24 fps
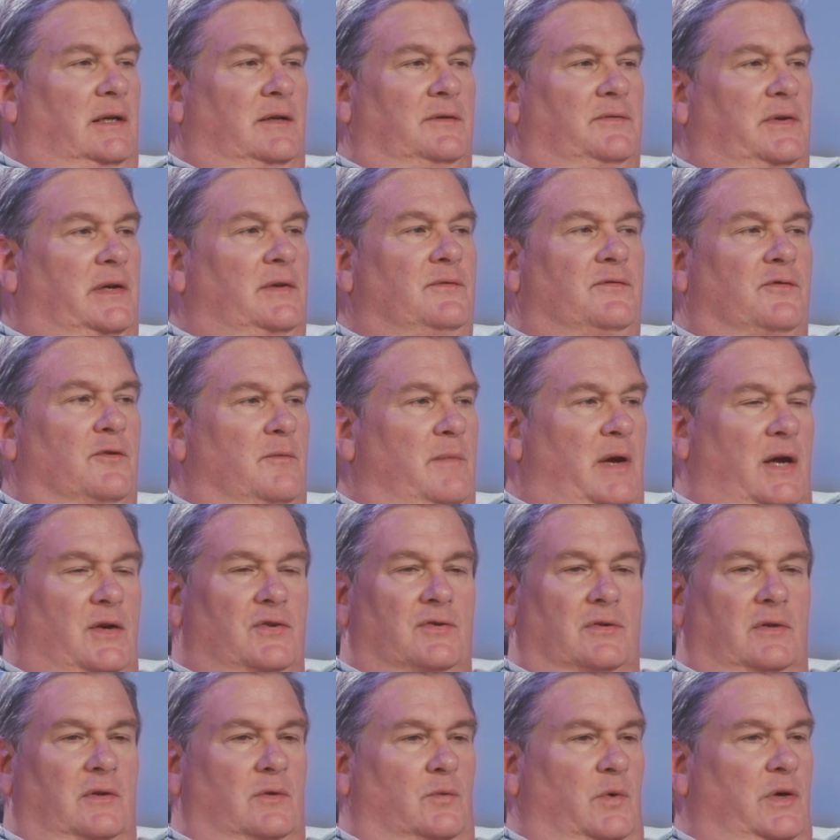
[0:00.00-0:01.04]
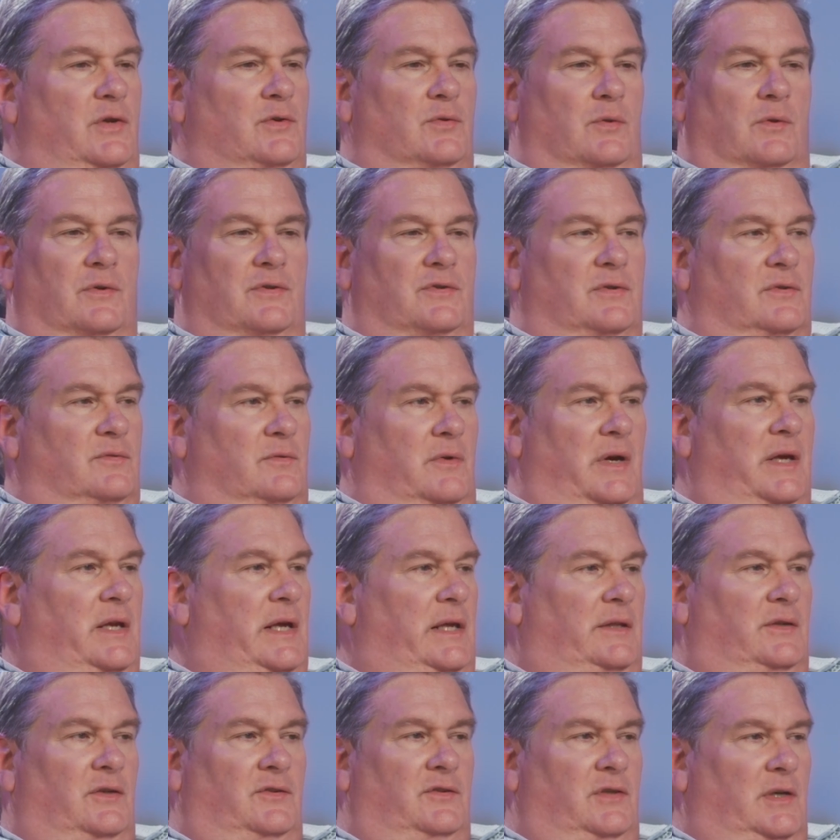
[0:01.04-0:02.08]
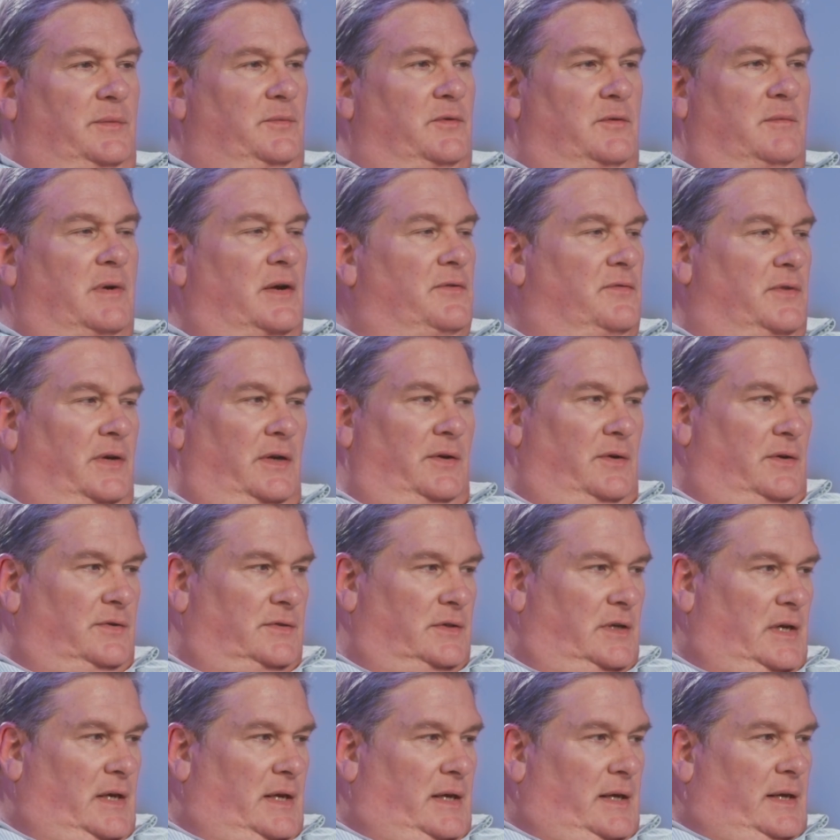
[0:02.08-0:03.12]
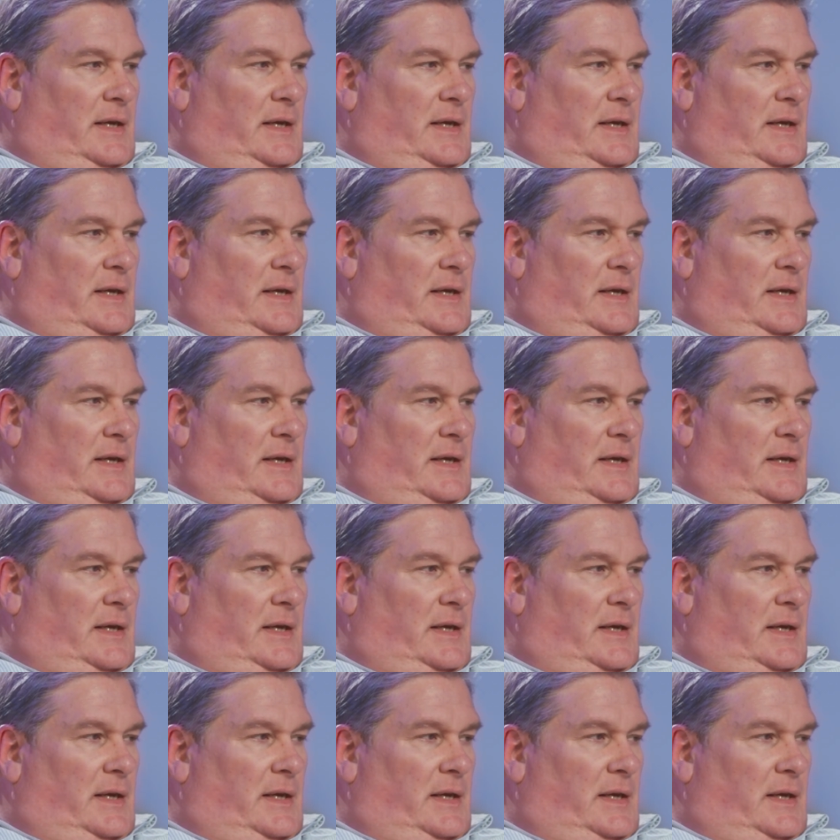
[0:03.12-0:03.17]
of information and resources right at the tip of my fingers.